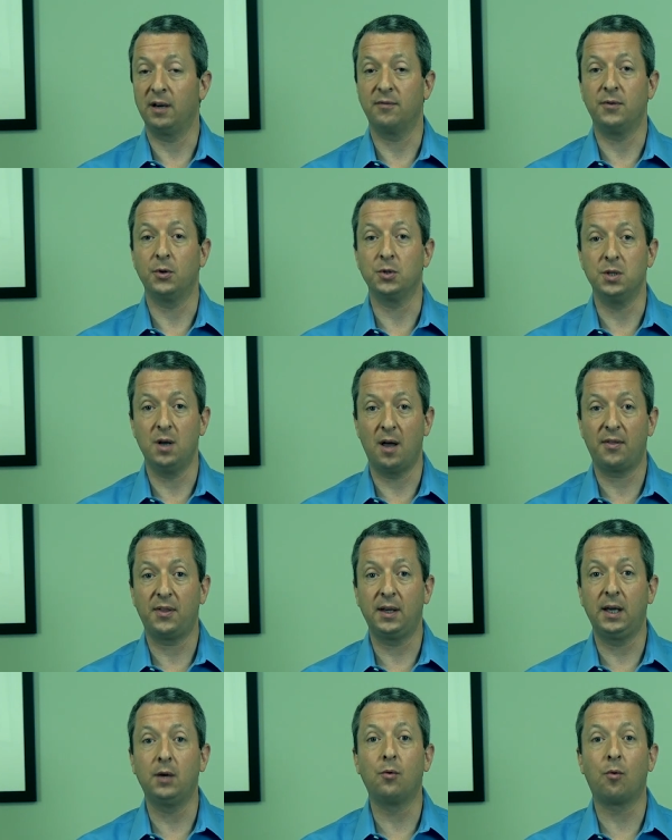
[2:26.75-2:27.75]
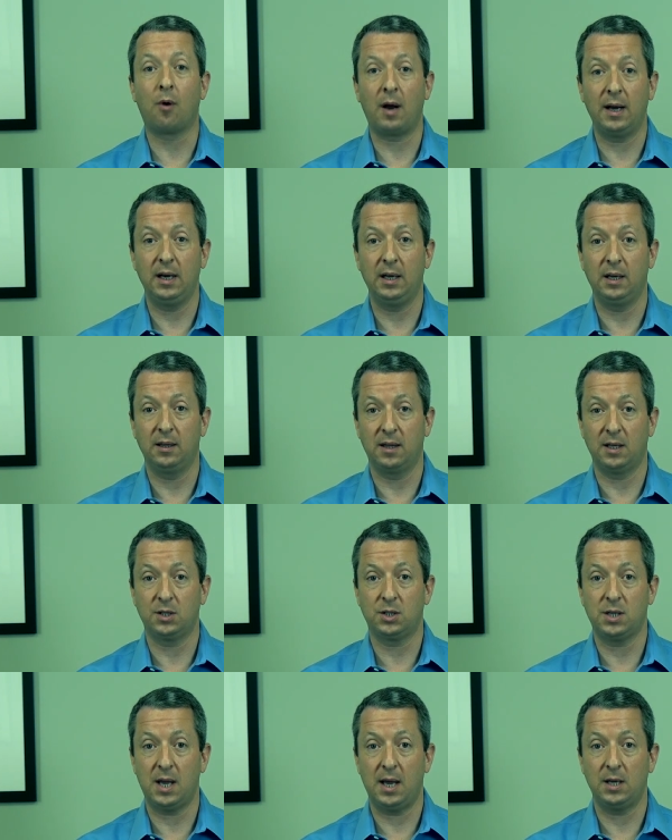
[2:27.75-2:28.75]
if there's nothing in writing that
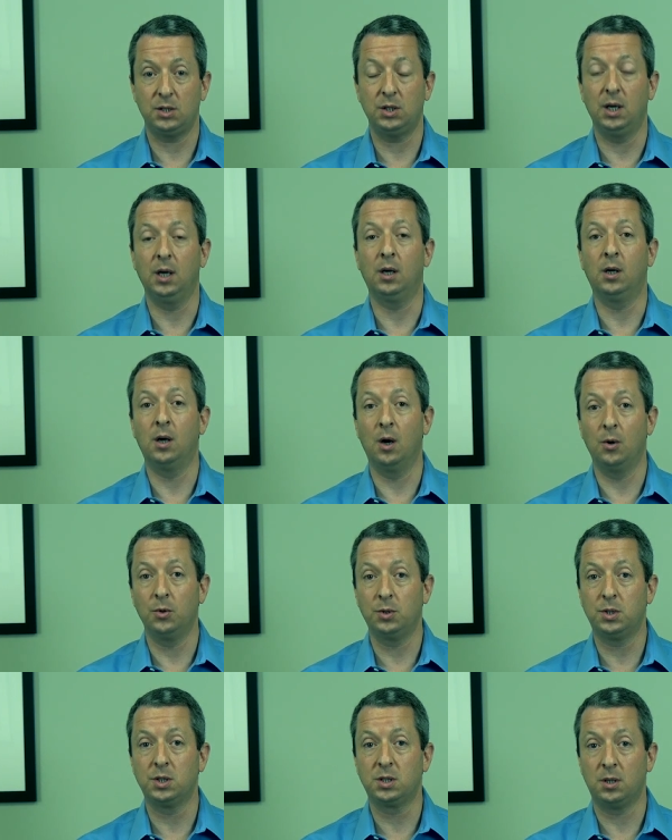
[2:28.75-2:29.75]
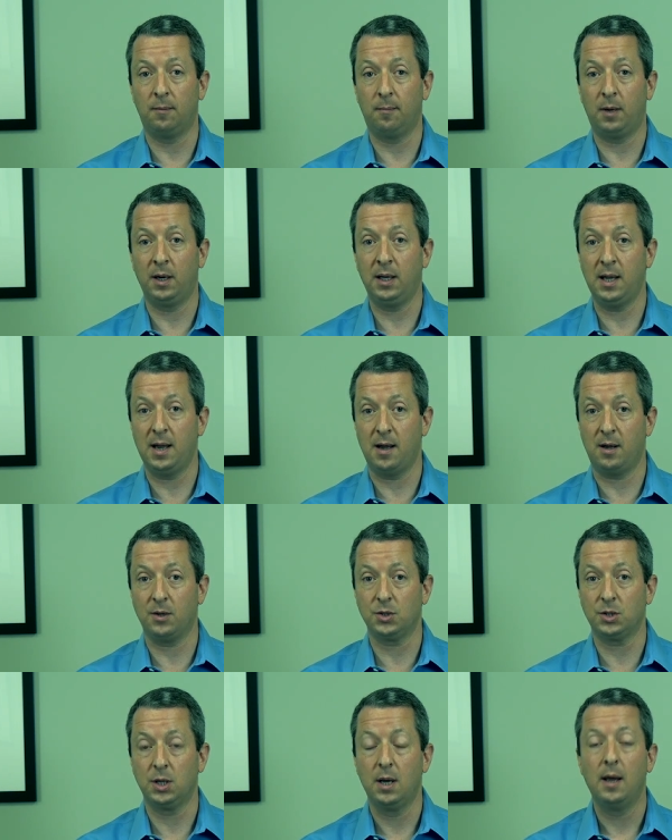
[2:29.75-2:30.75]
says it goes to somebody
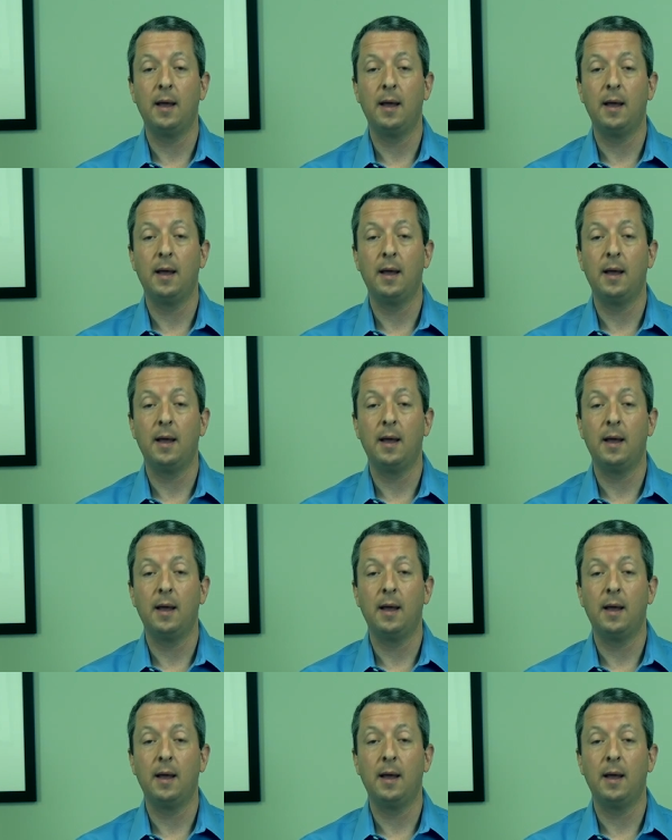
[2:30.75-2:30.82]
else,